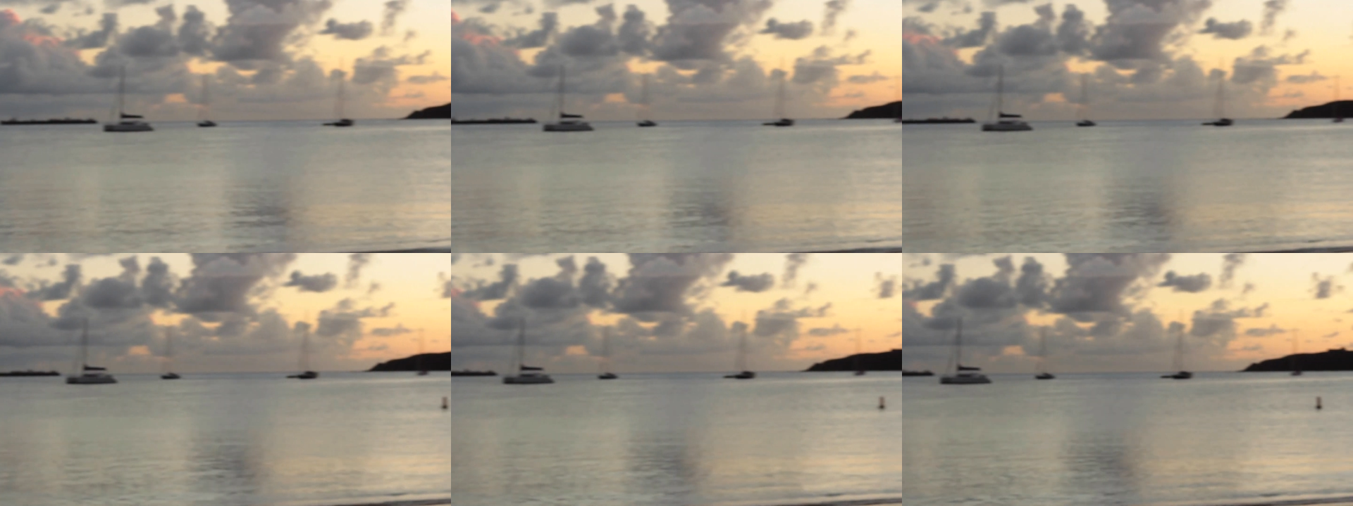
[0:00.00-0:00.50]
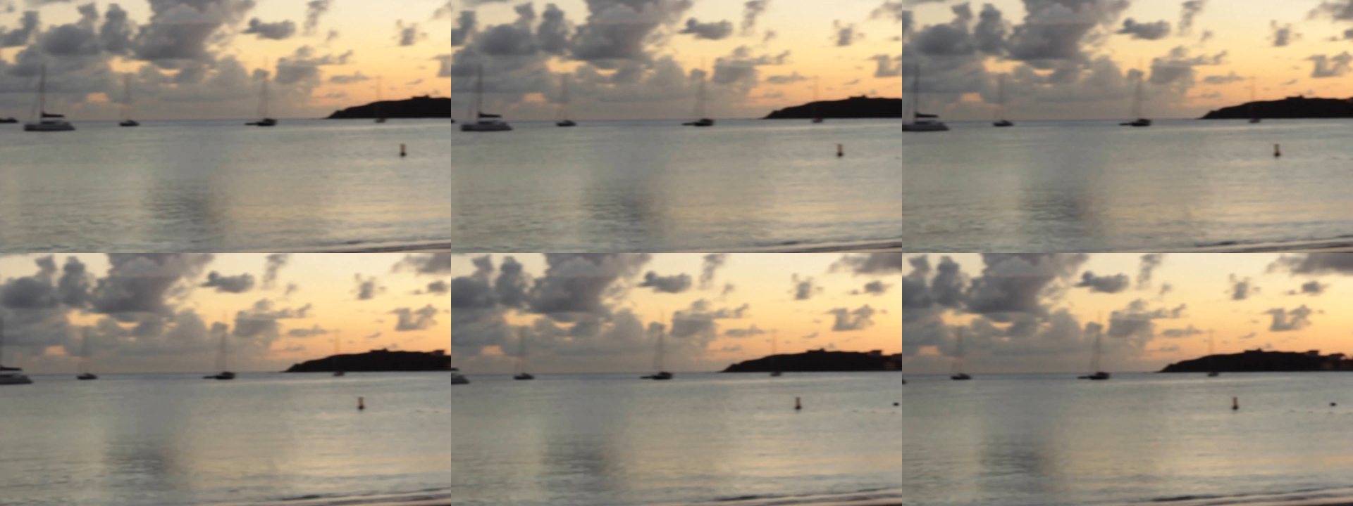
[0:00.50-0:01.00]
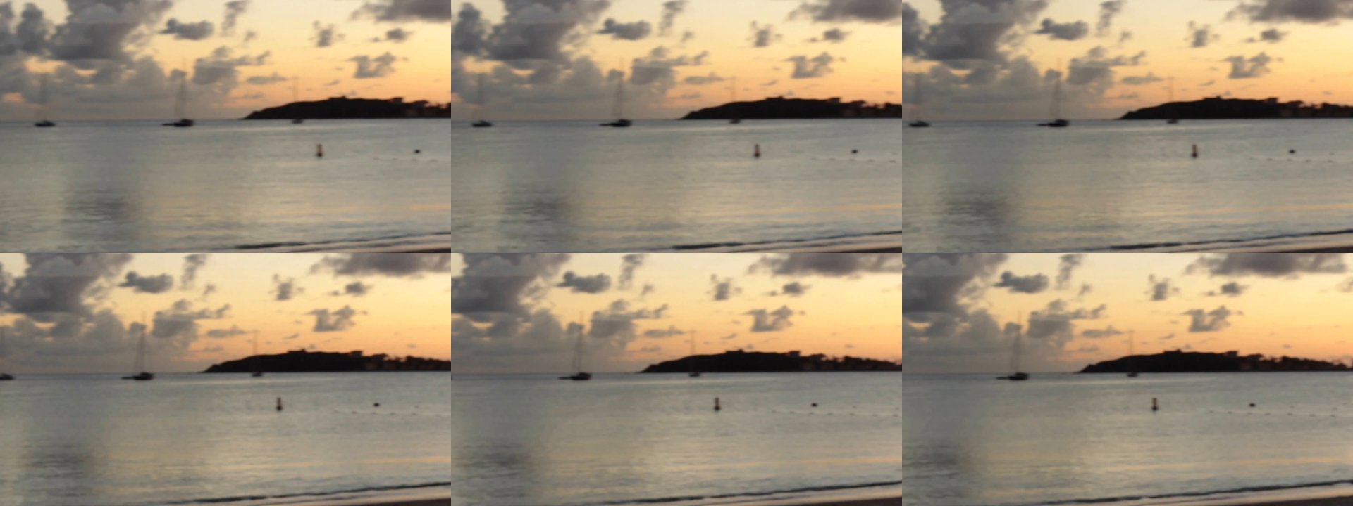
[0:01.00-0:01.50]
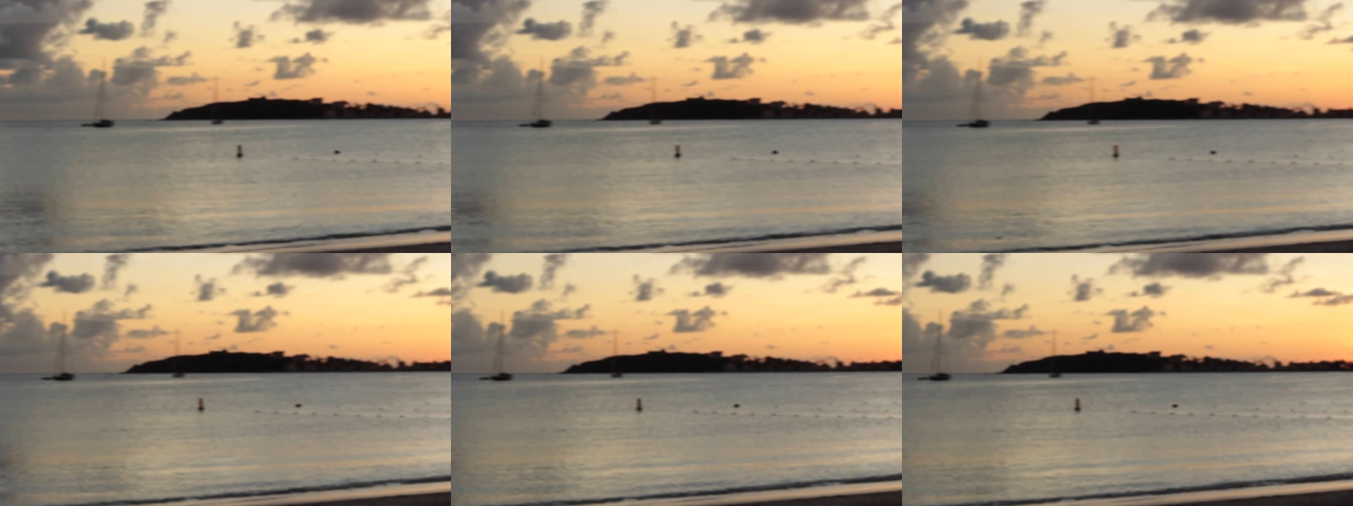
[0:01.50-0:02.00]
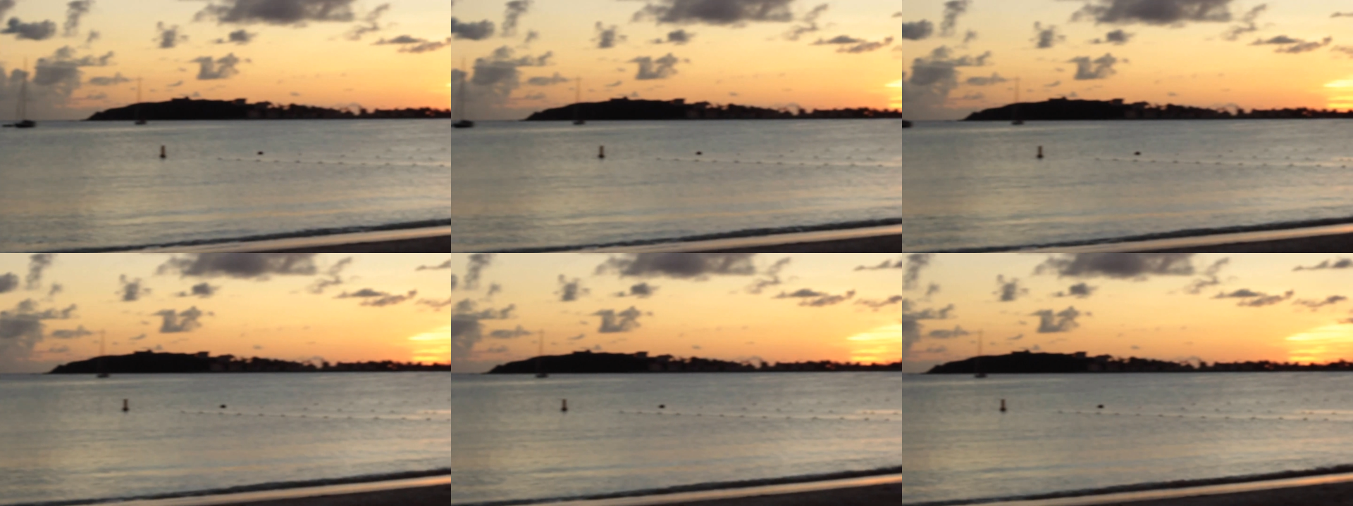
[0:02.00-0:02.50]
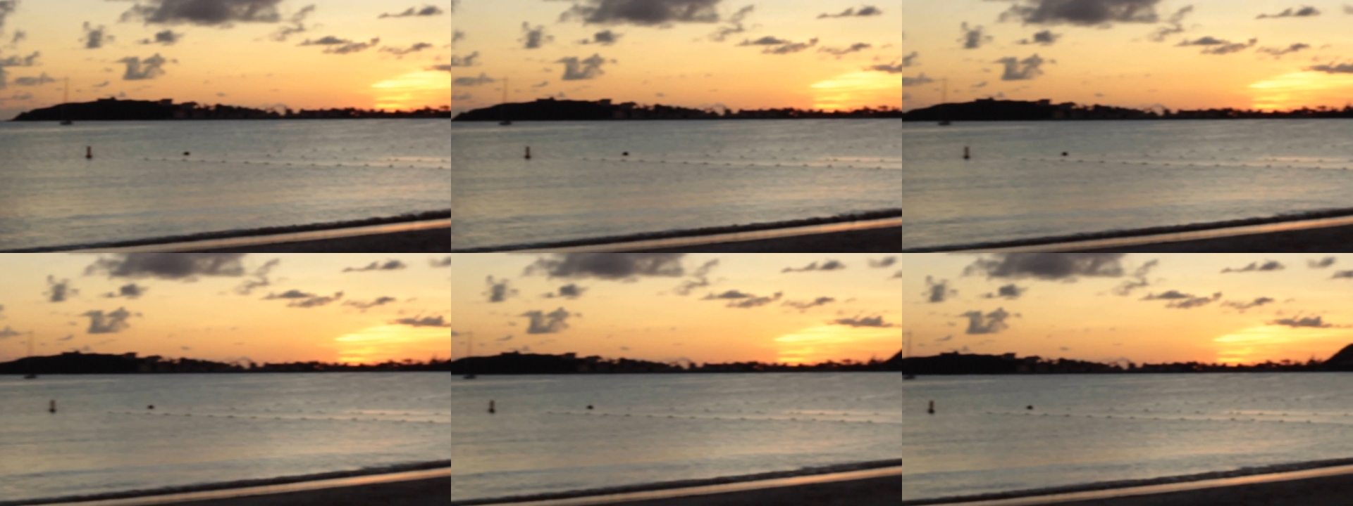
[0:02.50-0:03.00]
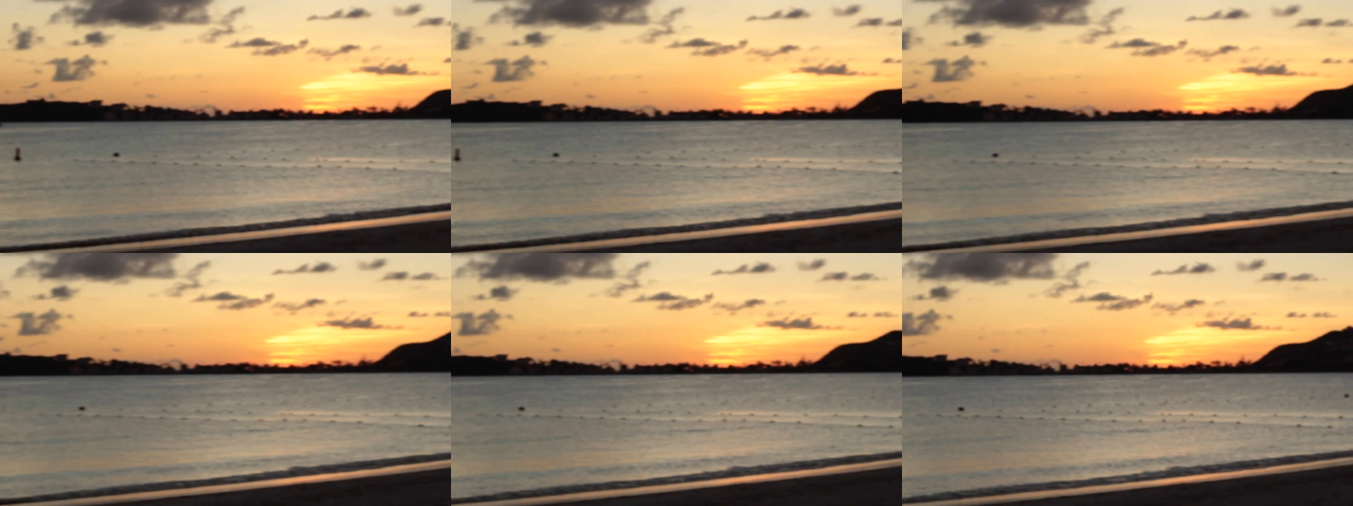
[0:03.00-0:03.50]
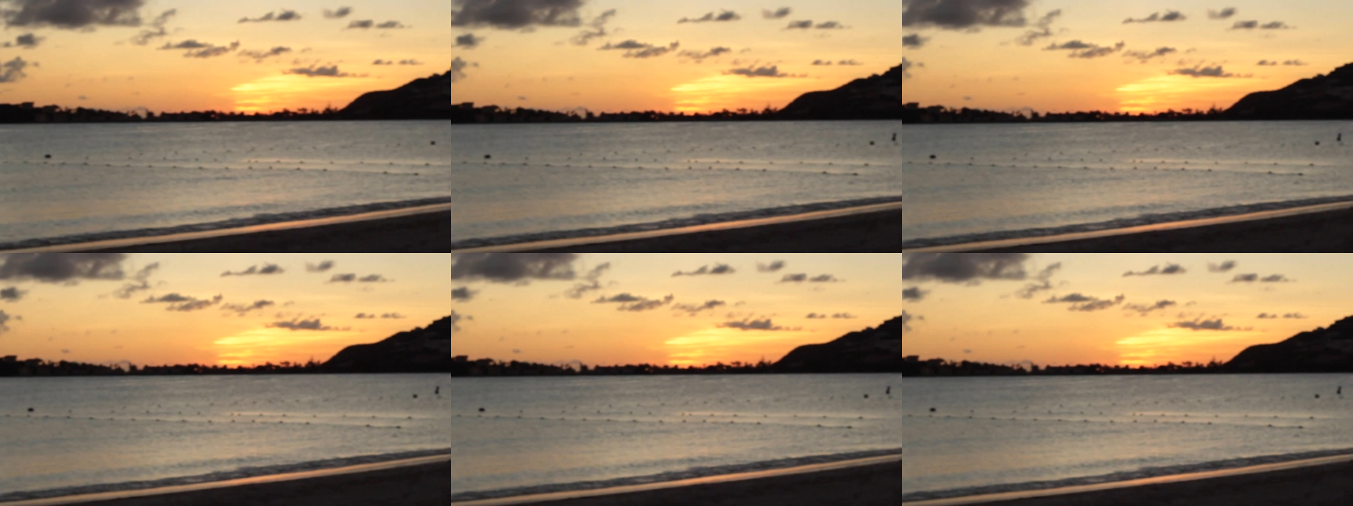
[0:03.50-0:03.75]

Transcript: (no speaker visible)